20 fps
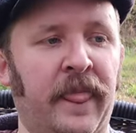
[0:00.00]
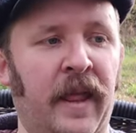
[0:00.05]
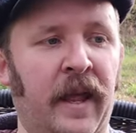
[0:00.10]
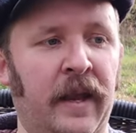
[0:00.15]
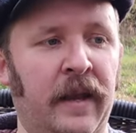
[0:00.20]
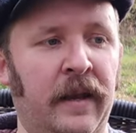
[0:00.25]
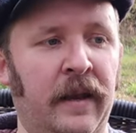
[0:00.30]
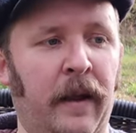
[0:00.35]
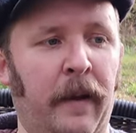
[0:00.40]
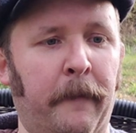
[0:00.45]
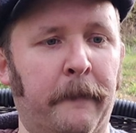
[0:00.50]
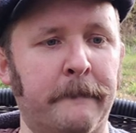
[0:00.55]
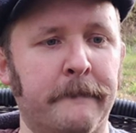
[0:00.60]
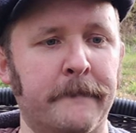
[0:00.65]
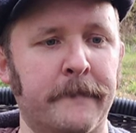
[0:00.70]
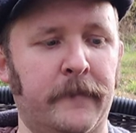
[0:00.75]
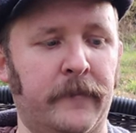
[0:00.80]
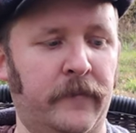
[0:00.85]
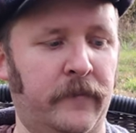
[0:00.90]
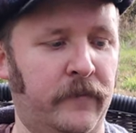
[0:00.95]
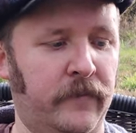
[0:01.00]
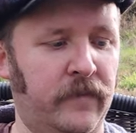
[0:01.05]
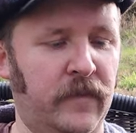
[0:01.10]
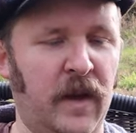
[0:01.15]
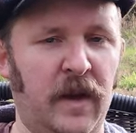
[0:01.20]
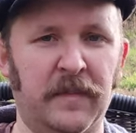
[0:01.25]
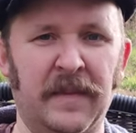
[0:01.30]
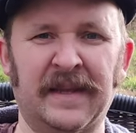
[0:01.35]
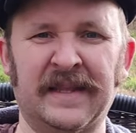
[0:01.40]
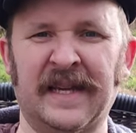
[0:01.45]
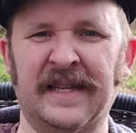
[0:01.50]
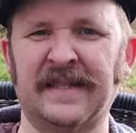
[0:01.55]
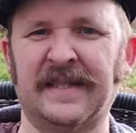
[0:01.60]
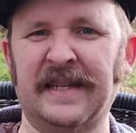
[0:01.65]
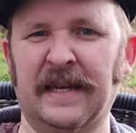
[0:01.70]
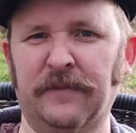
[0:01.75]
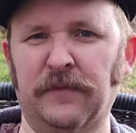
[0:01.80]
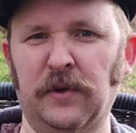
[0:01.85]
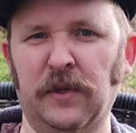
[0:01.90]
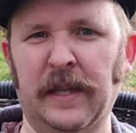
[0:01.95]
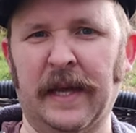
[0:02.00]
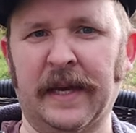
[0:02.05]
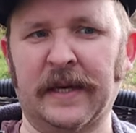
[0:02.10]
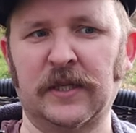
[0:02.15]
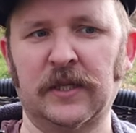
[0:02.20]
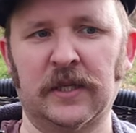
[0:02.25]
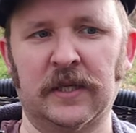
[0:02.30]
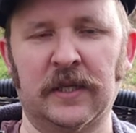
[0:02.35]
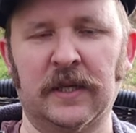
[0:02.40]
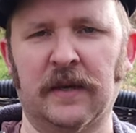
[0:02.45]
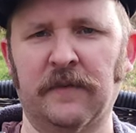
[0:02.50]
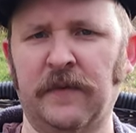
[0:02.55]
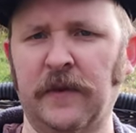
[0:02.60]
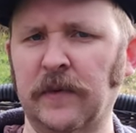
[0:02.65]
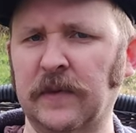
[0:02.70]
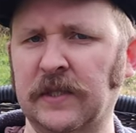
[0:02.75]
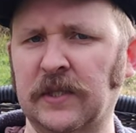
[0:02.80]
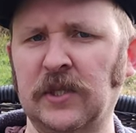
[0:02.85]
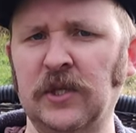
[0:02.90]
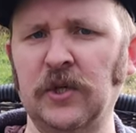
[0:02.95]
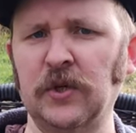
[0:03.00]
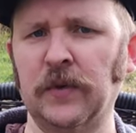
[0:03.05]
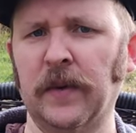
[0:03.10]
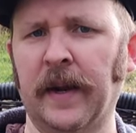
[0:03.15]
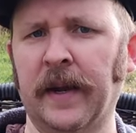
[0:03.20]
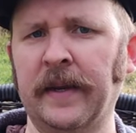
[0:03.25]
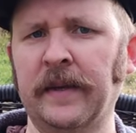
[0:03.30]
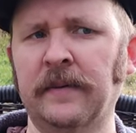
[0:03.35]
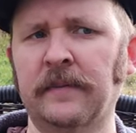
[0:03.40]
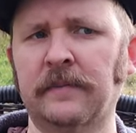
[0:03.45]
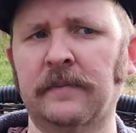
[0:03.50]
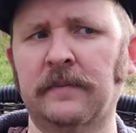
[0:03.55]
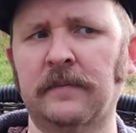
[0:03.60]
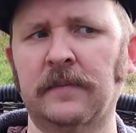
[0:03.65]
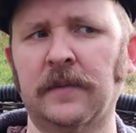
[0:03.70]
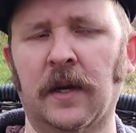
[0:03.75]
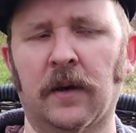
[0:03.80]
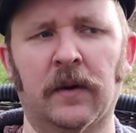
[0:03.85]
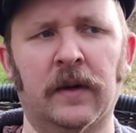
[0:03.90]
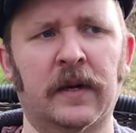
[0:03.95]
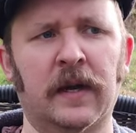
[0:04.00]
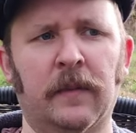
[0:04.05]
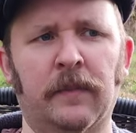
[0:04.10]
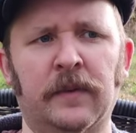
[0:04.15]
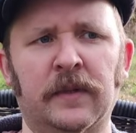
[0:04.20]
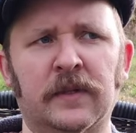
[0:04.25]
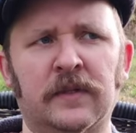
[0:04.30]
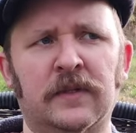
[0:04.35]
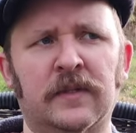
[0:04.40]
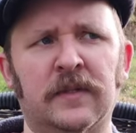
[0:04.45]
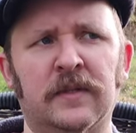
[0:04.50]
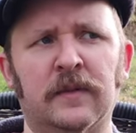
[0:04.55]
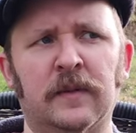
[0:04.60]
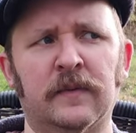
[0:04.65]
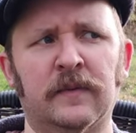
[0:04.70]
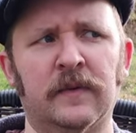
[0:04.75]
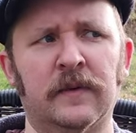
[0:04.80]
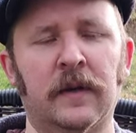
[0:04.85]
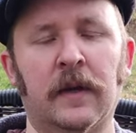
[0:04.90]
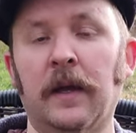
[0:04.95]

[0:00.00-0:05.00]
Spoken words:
And not make that several, actually. A few is two, right? No, a couple is two.